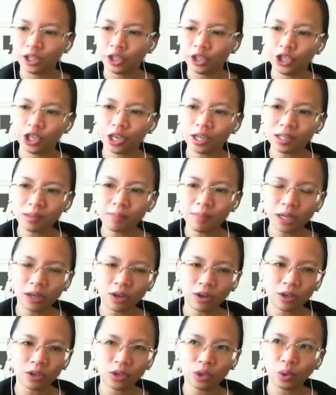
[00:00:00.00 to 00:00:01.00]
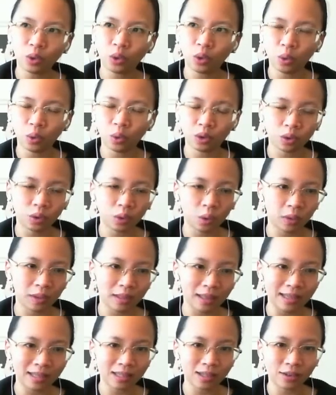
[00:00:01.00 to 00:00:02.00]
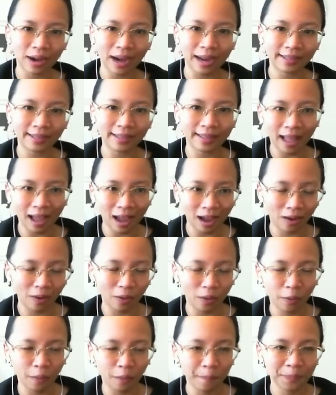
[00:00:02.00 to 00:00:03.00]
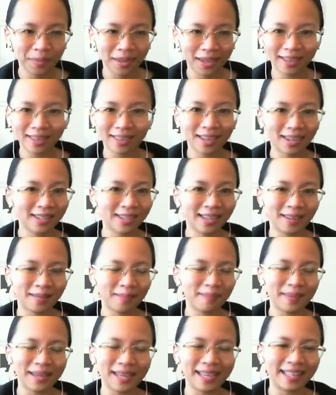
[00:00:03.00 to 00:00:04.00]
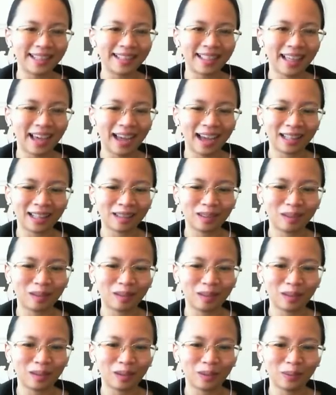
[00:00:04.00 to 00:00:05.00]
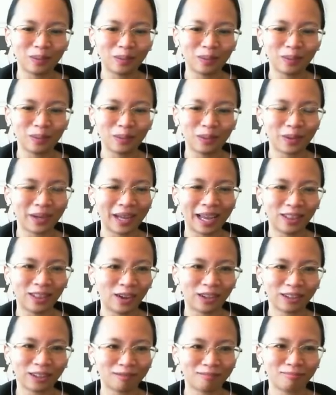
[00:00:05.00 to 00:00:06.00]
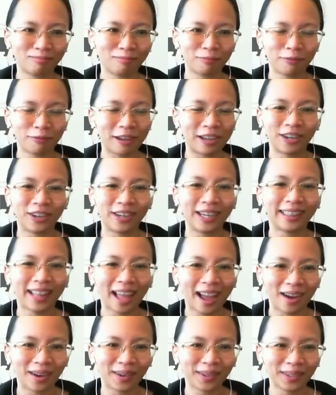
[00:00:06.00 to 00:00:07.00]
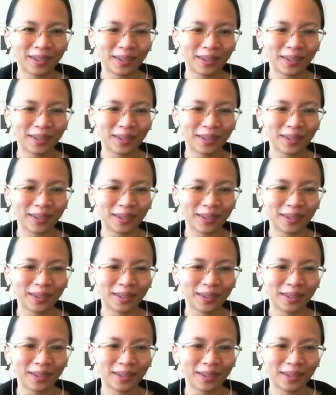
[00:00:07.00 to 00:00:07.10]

Just because you don't know this right now, it doesn't mean that you cannot figure it out.